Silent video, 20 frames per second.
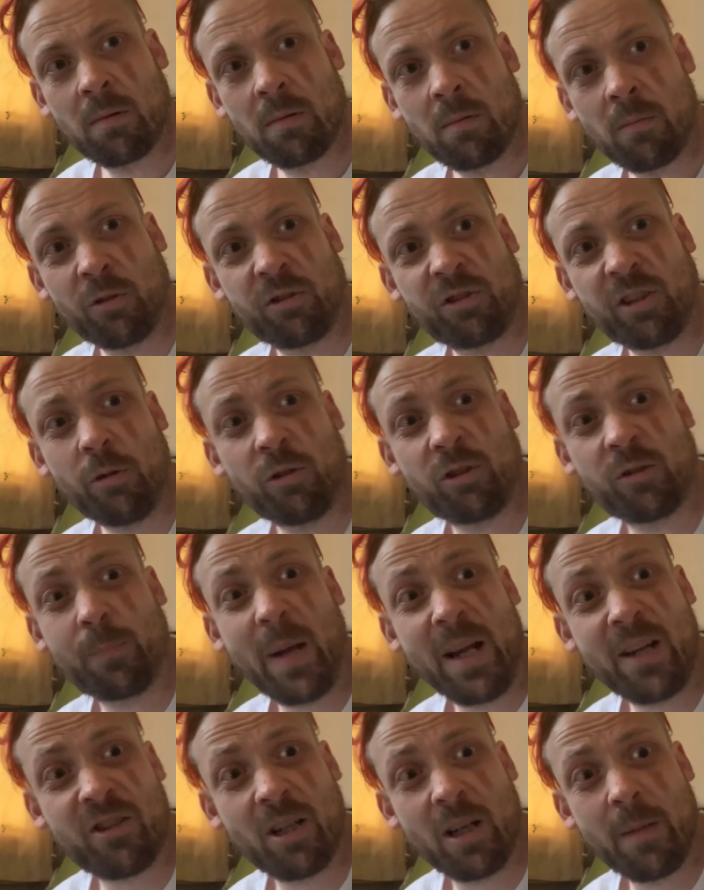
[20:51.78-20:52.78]
What's so
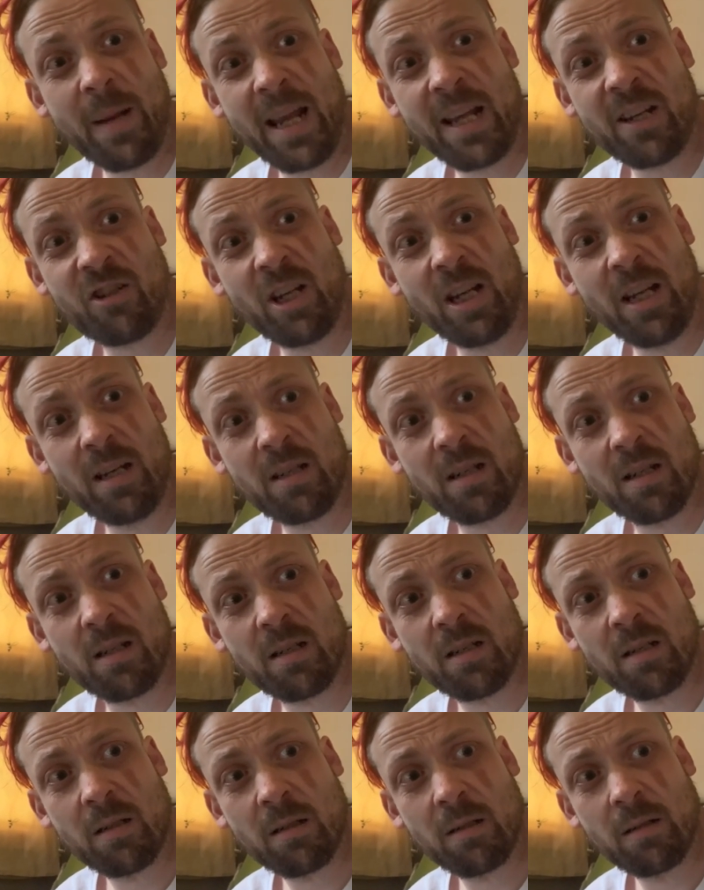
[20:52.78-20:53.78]
special about Jesus?